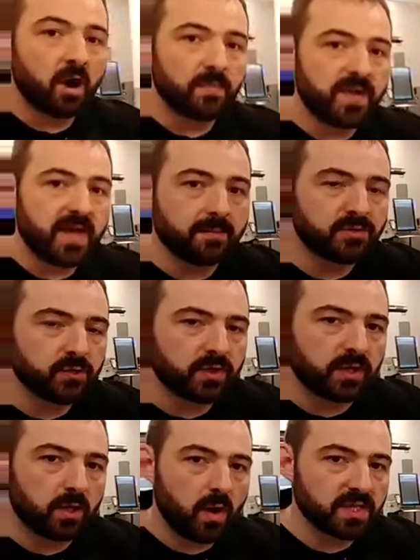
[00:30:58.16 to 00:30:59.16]
RPM 2
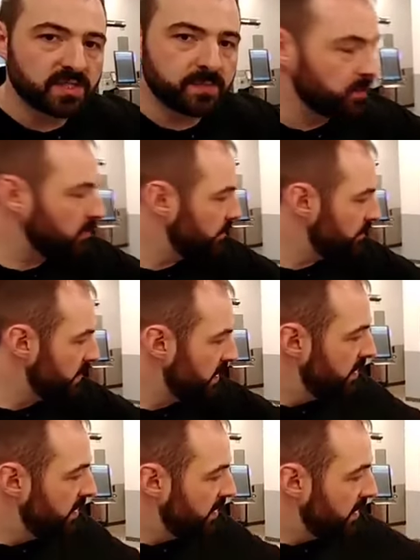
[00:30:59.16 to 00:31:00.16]
kilowatt spindle,
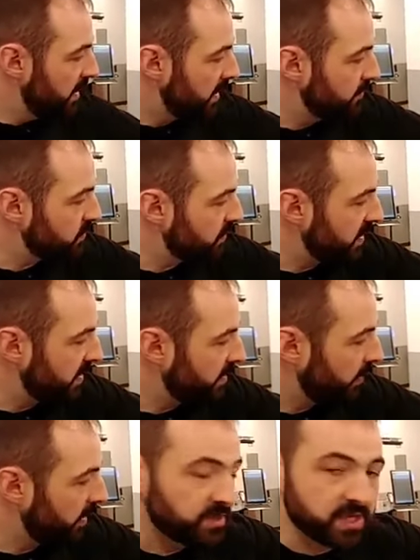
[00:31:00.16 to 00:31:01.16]
comes with the
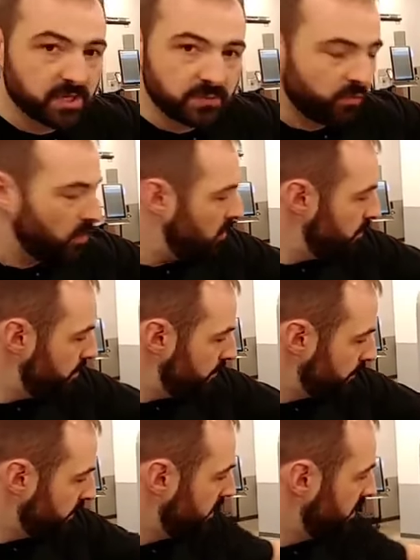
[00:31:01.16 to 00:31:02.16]
integrated touch
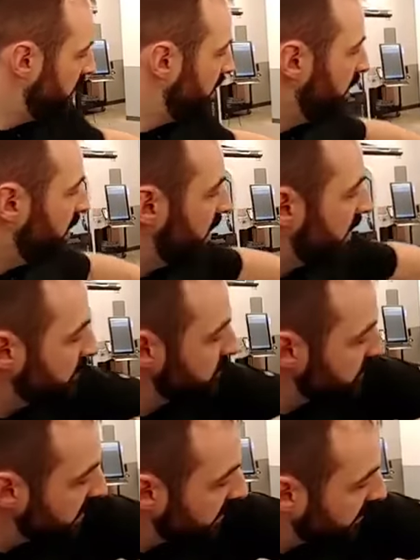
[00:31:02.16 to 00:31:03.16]
probe, comes with the